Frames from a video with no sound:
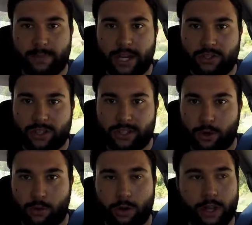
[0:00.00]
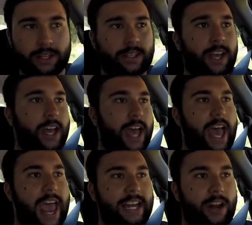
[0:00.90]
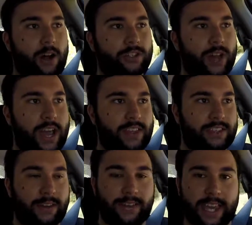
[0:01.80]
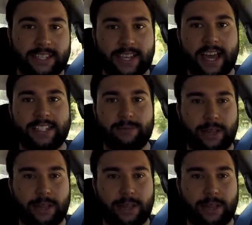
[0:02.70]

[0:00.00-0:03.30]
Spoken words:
Matrix, and Corollas, and it also had the Civic SIs